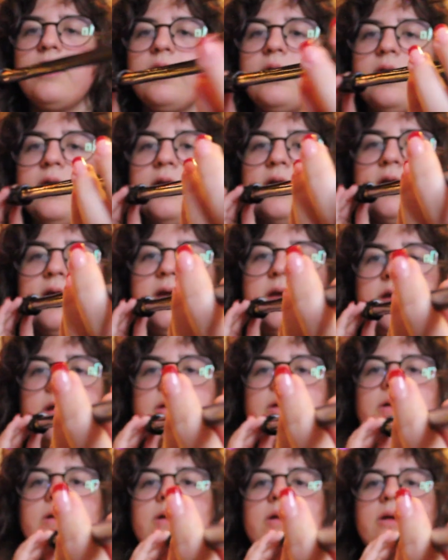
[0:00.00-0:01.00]
and
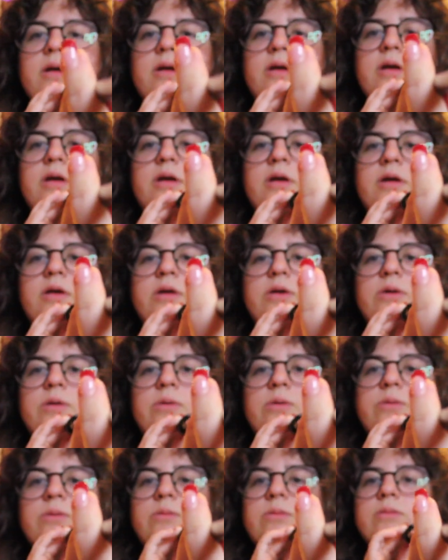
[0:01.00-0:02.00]
here
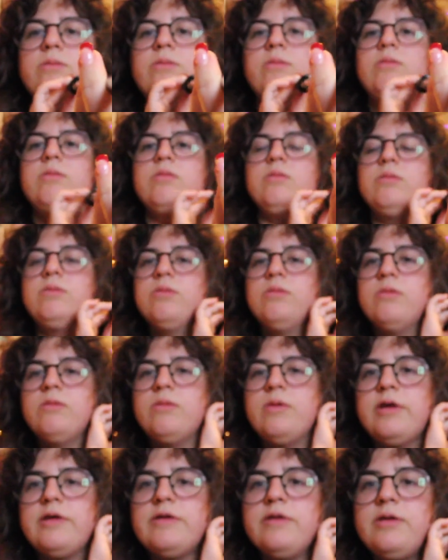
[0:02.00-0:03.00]
you
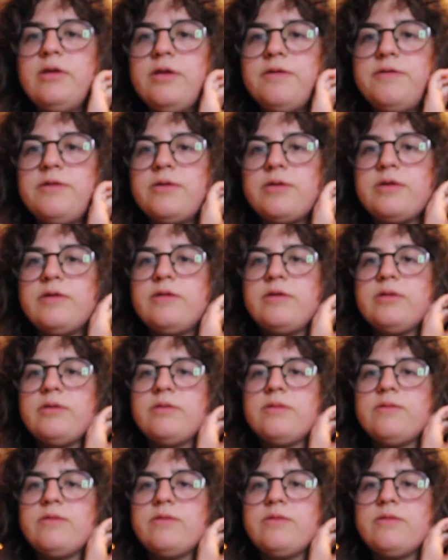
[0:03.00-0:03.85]
why is it not focusing